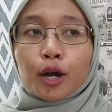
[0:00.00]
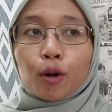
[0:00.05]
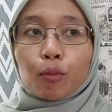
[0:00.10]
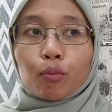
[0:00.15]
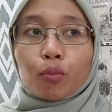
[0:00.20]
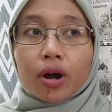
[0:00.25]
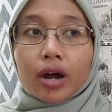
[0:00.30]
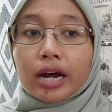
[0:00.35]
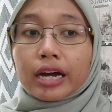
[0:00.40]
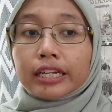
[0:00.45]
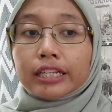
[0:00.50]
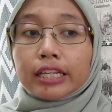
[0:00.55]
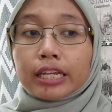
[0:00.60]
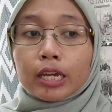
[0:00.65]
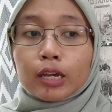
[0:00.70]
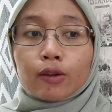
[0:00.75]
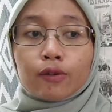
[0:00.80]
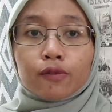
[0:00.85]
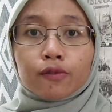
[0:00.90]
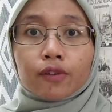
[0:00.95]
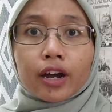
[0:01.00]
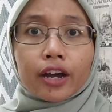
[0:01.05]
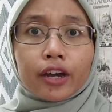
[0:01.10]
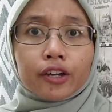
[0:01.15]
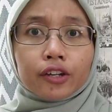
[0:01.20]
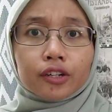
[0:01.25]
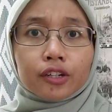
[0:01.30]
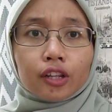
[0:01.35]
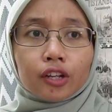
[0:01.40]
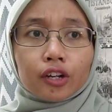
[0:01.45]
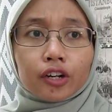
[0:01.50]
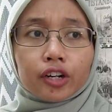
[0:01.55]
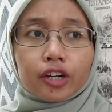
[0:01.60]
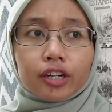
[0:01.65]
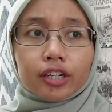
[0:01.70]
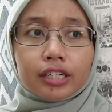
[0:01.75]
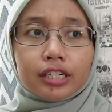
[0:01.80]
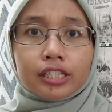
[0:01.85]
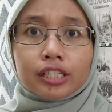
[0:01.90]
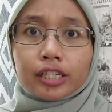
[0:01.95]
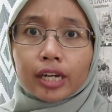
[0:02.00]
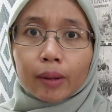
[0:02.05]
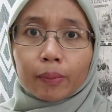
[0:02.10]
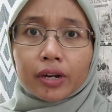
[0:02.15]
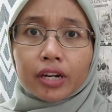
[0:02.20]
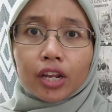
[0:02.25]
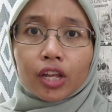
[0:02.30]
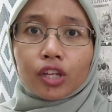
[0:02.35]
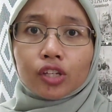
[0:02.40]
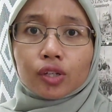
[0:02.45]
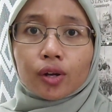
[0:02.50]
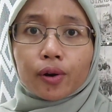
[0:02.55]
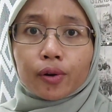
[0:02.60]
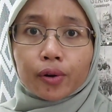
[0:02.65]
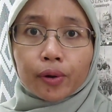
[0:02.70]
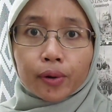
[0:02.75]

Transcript: But if I learn Japanese or